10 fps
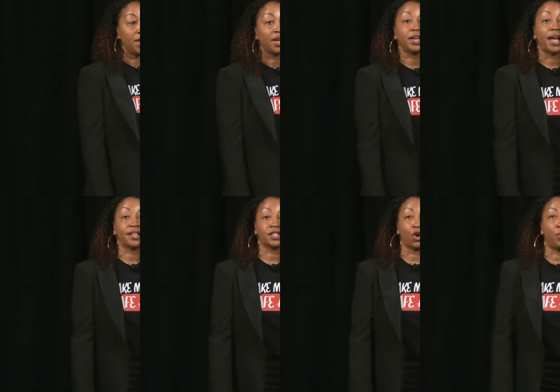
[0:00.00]
It
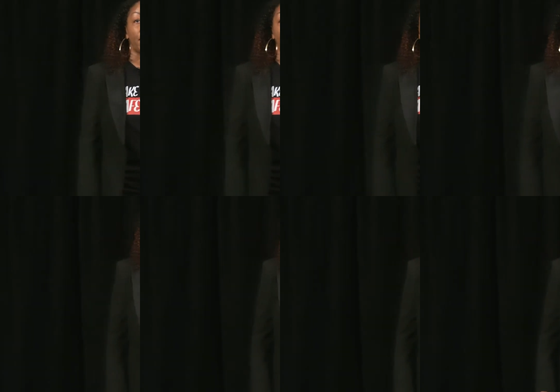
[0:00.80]
got so bad I
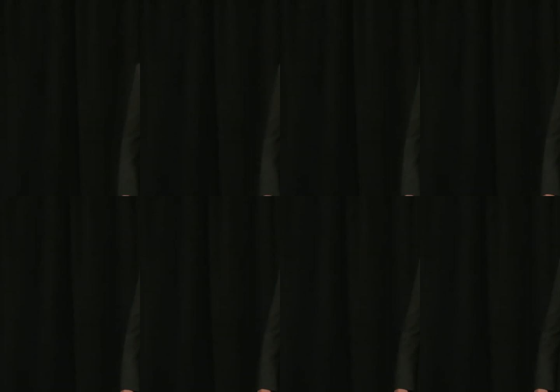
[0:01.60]
couldn't sleep.